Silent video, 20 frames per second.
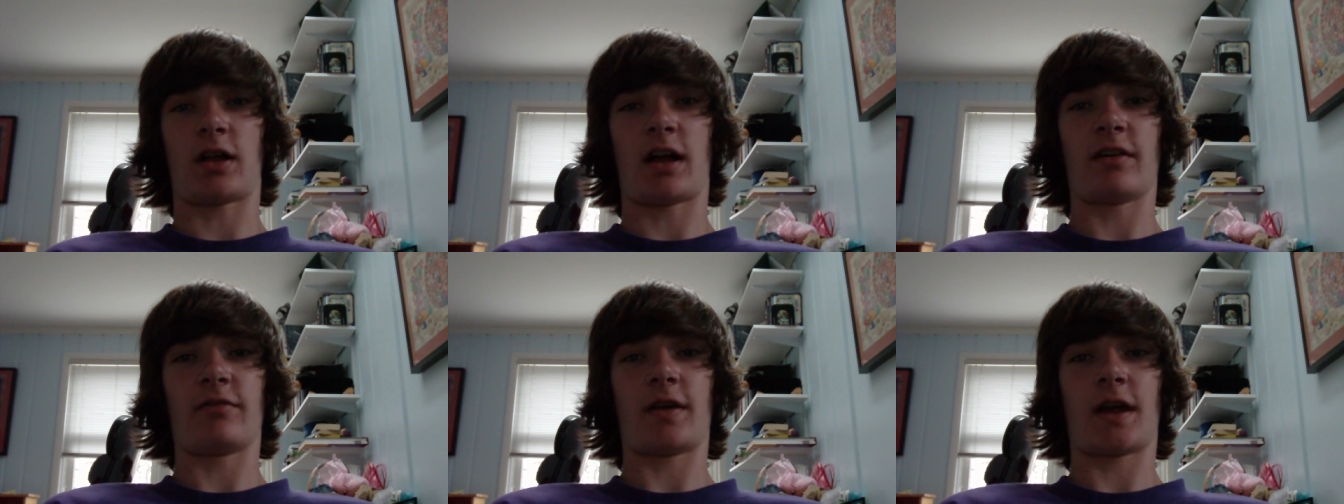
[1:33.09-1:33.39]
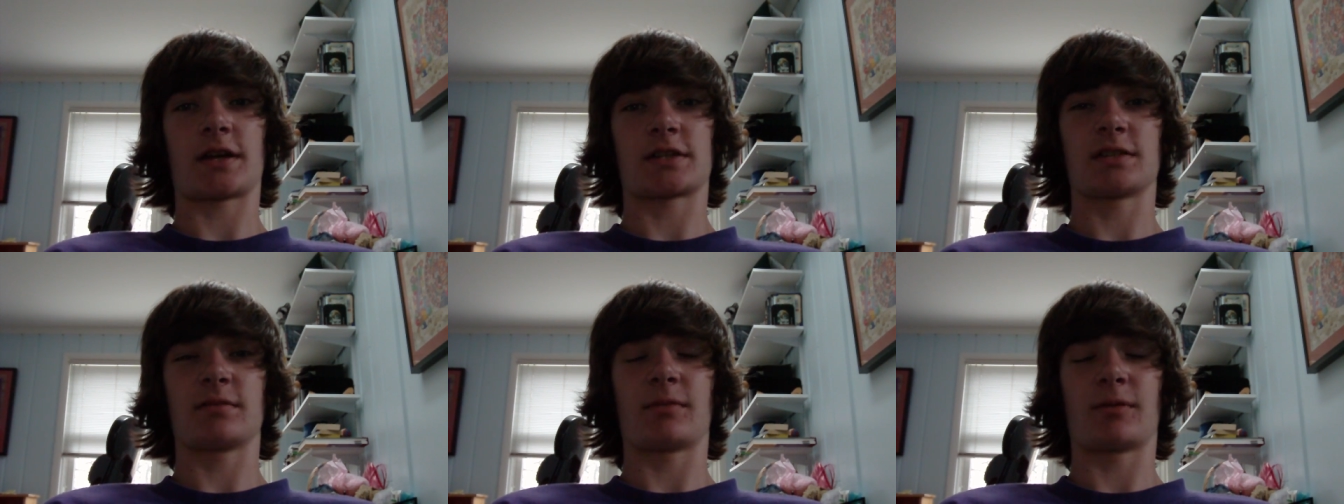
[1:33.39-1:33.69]
I've
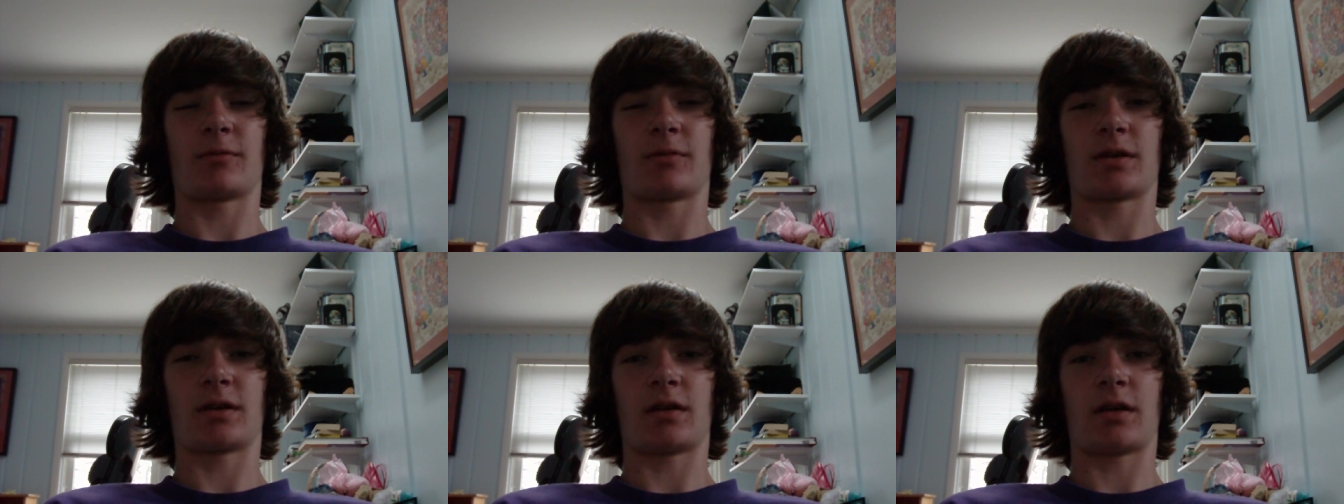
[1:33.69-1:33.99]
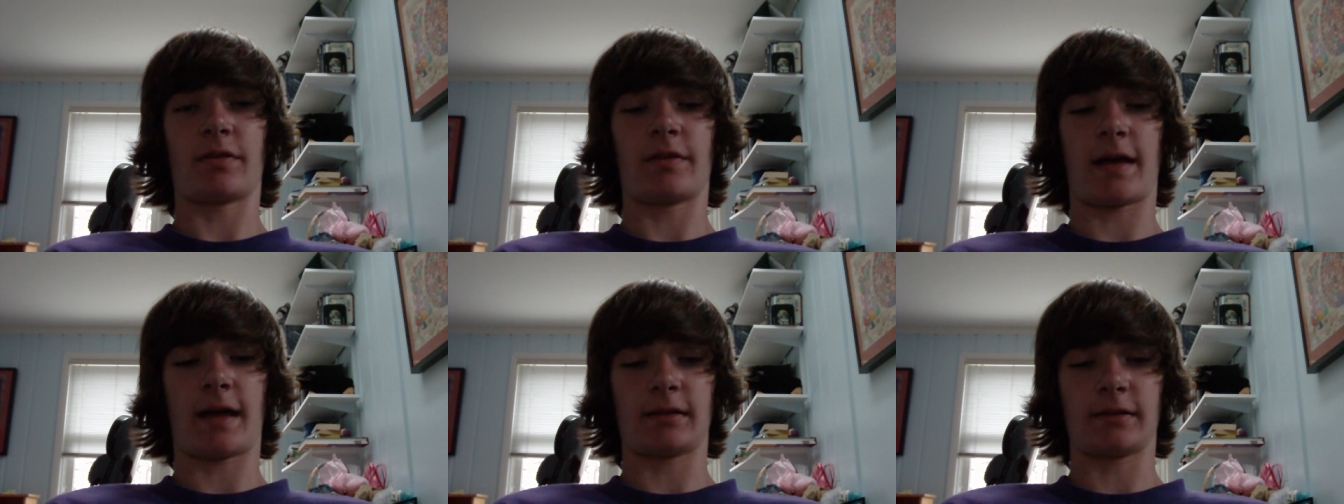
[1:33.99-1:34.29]
actually been working
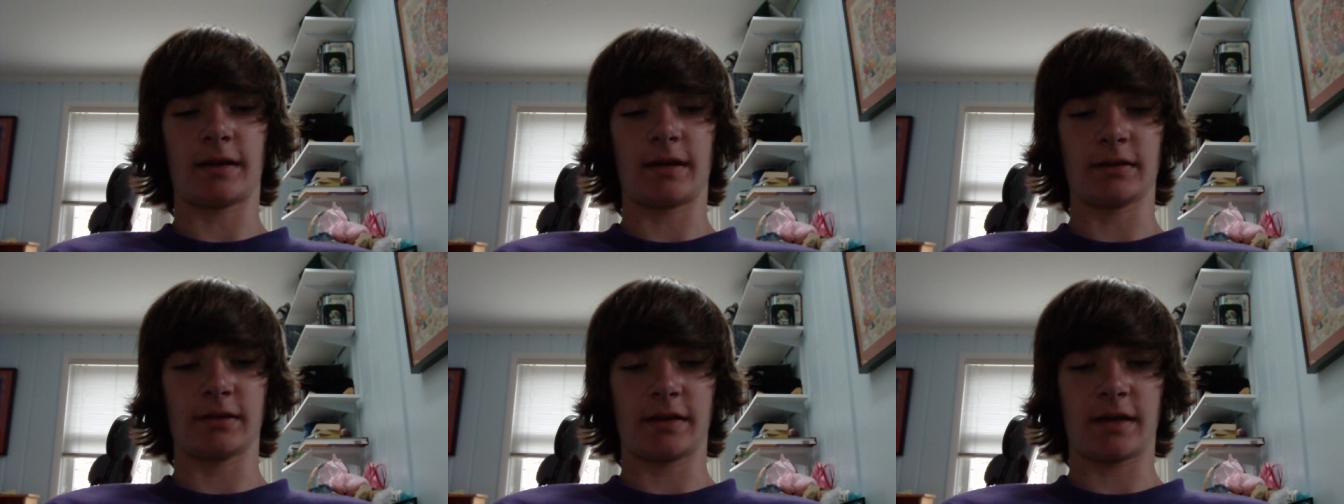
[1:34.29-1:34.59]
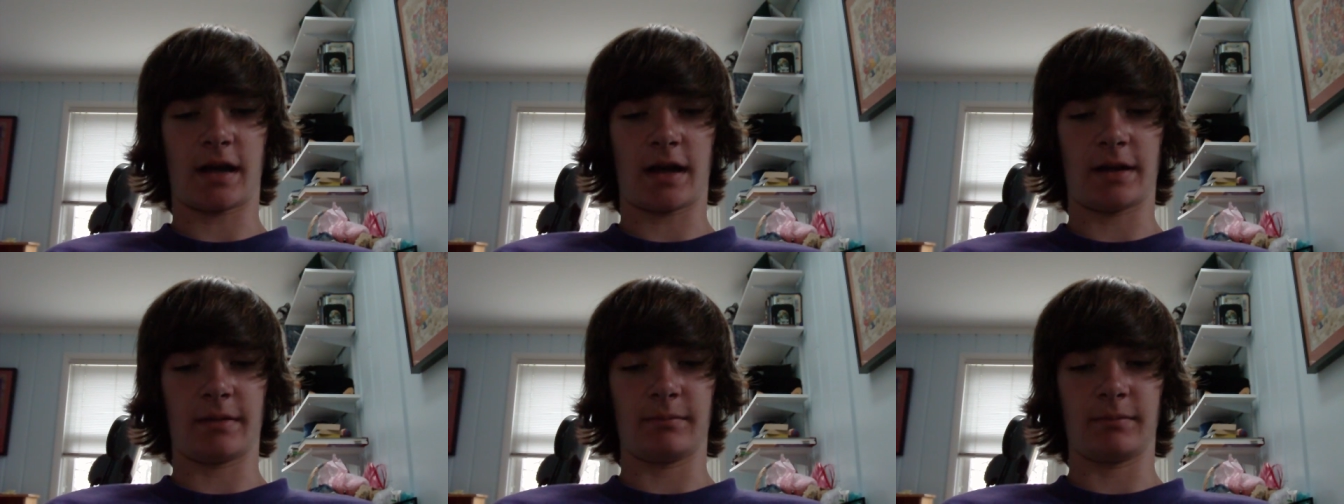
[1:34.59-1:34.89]
on that
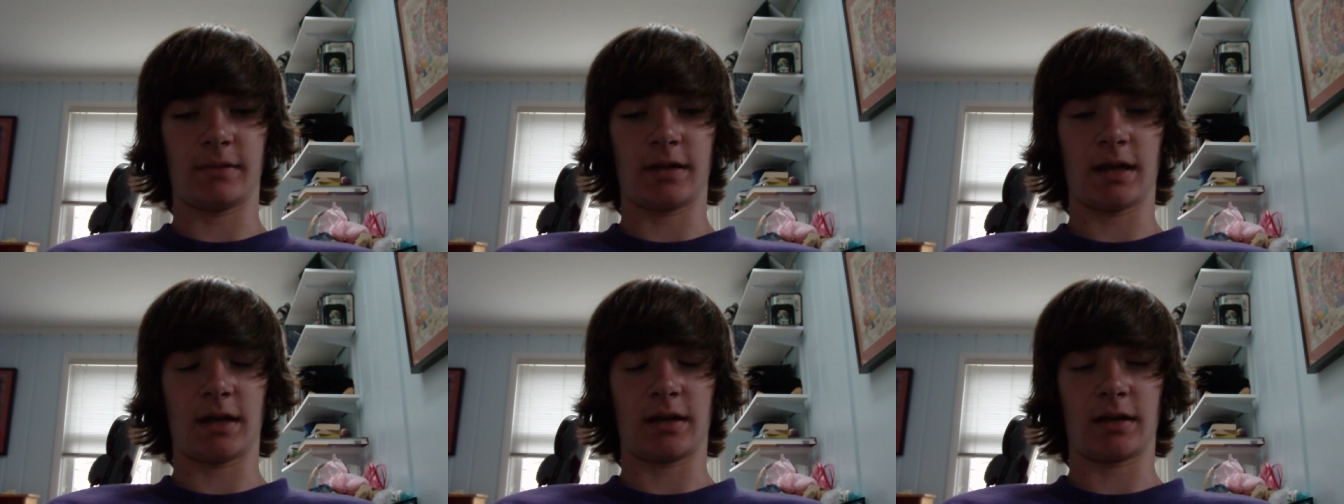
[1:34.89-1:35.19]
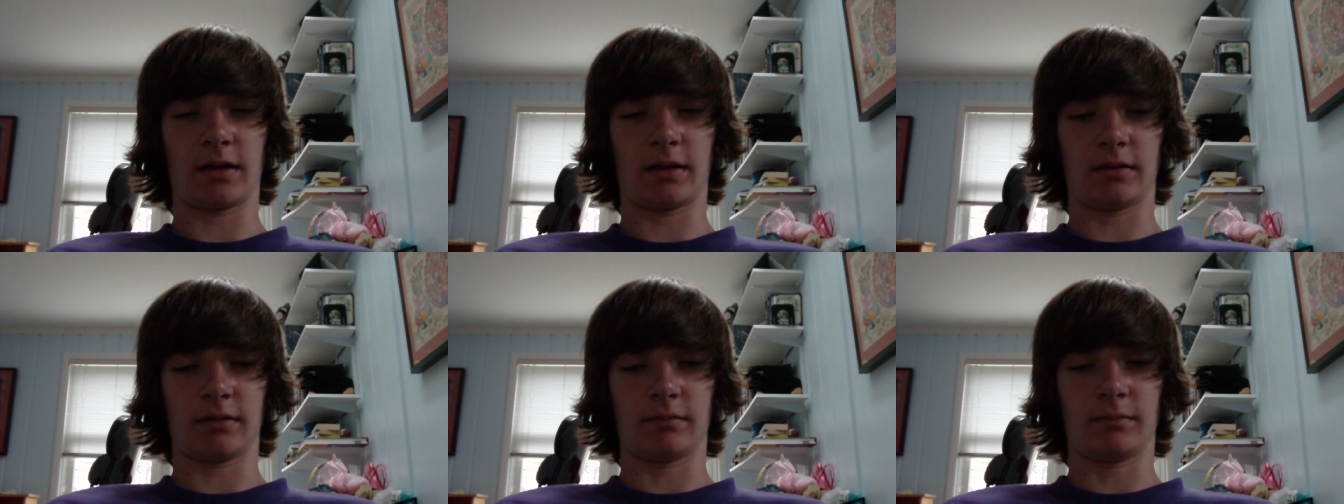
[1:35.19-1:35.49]
lately. I'm
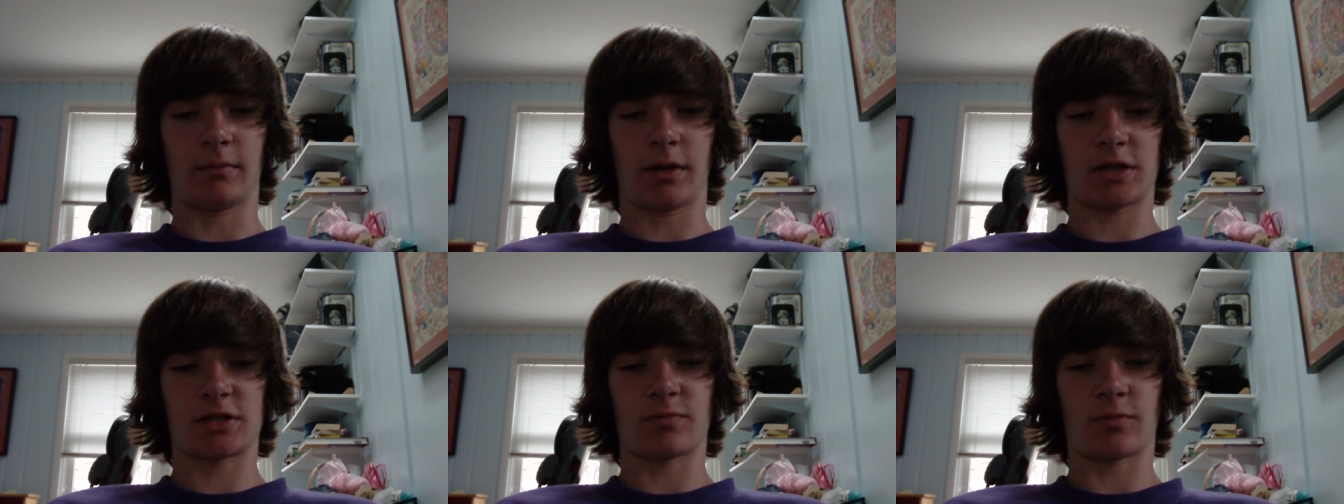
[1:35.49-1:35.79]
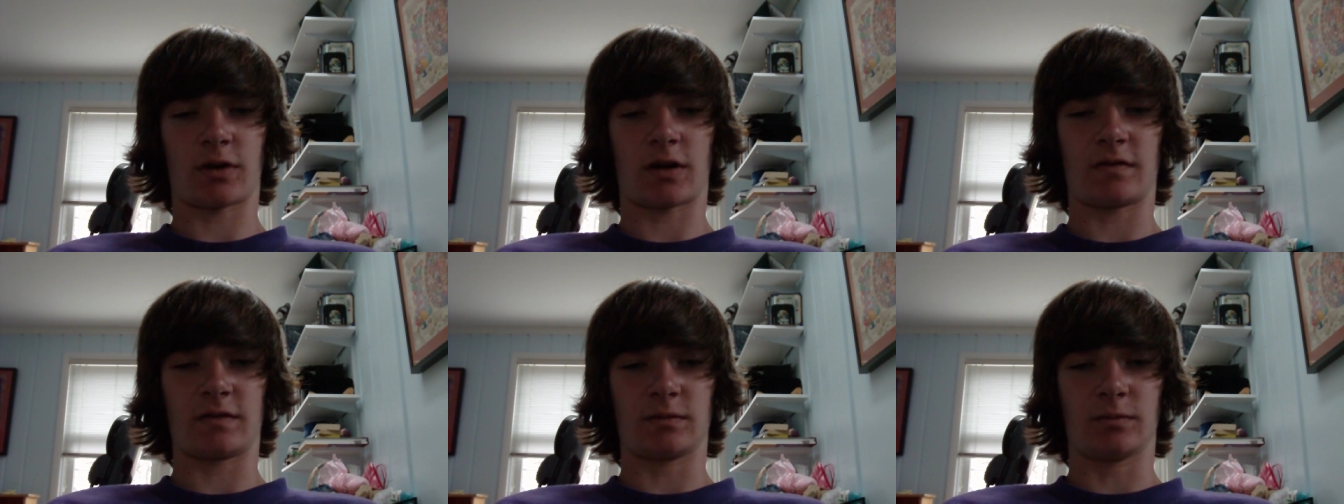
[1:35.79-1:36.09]
getting much
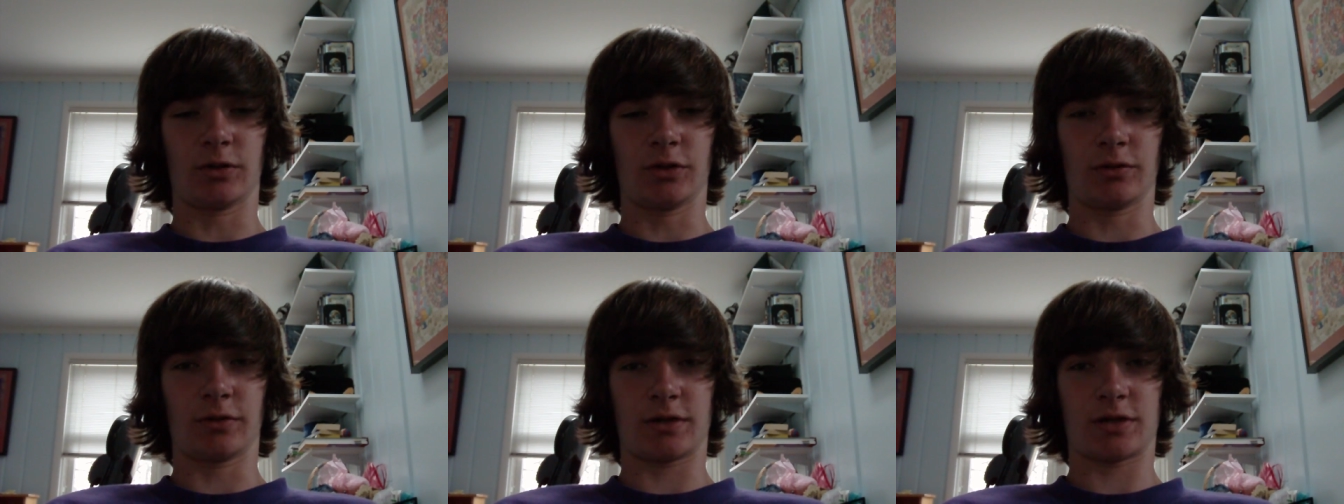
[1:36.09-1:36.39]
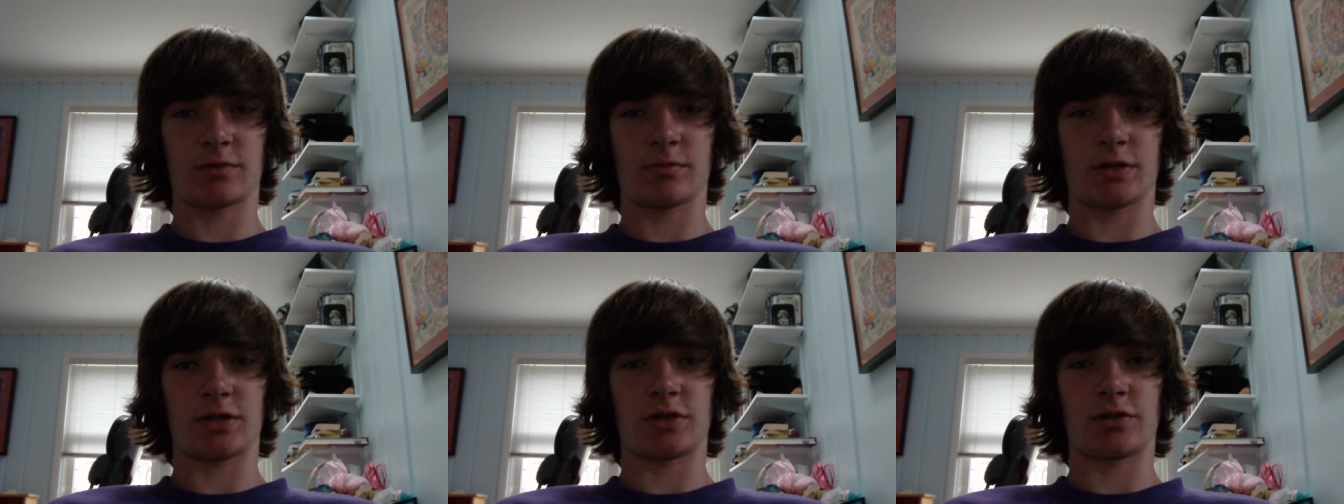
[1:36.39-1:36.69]
more comfortable doing
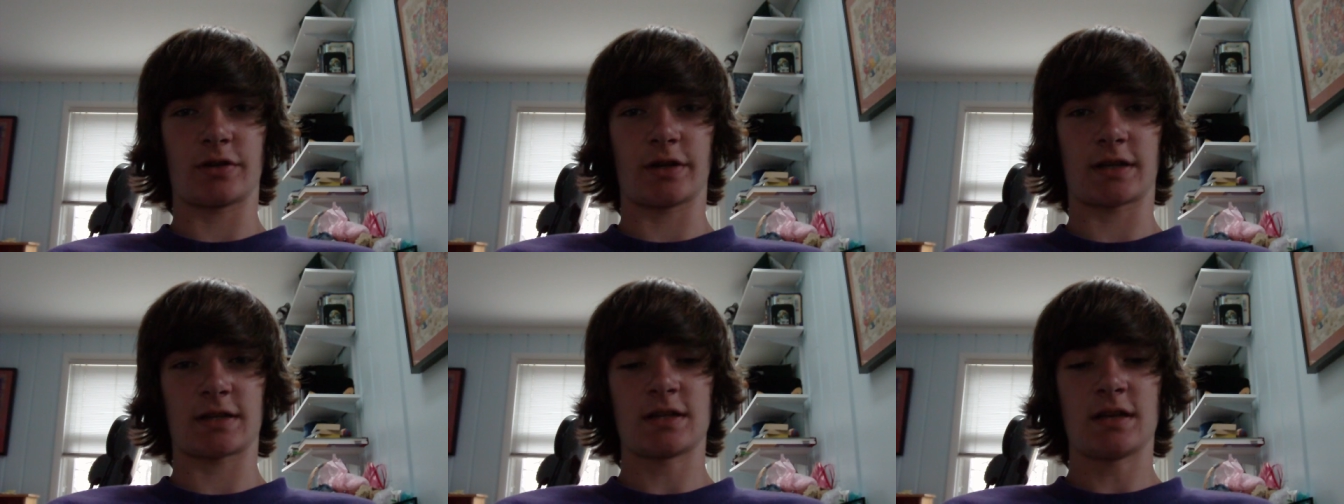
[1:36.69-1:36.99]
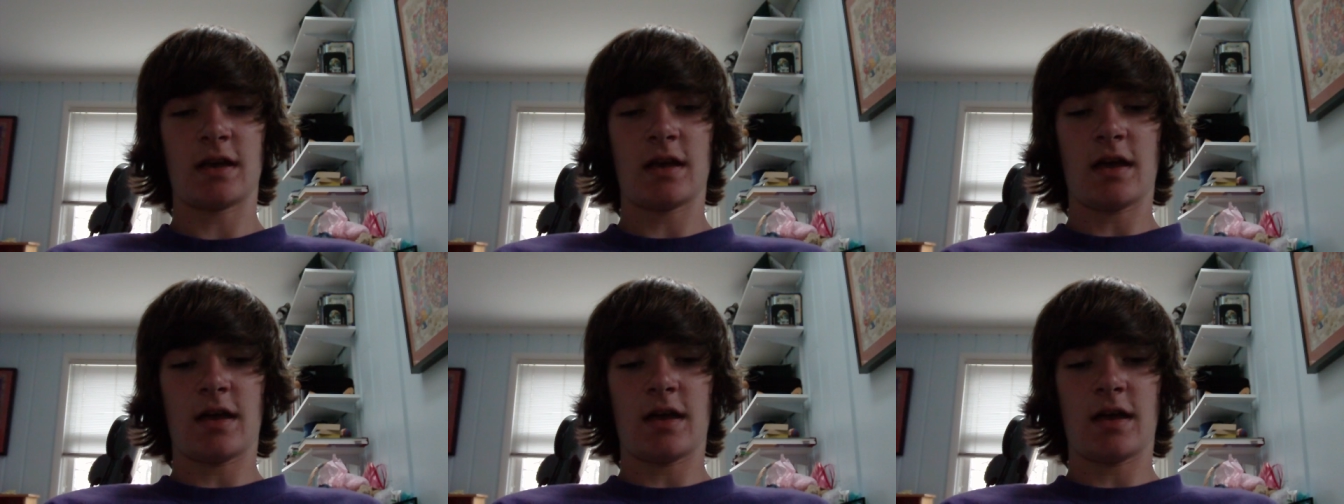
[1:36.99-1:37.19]
switch tricks.